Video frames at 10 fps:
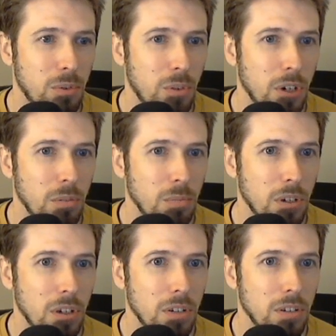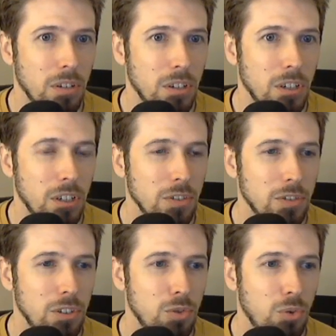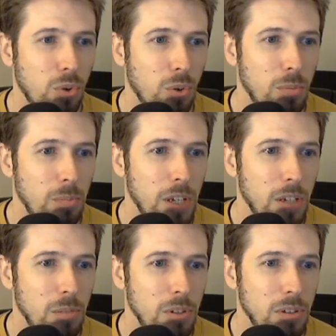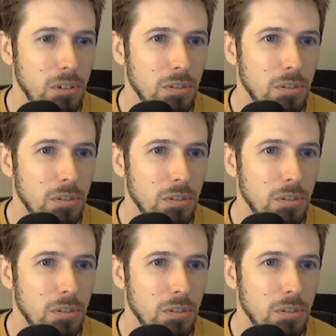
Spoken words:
recommend. Sea Troll, maybe.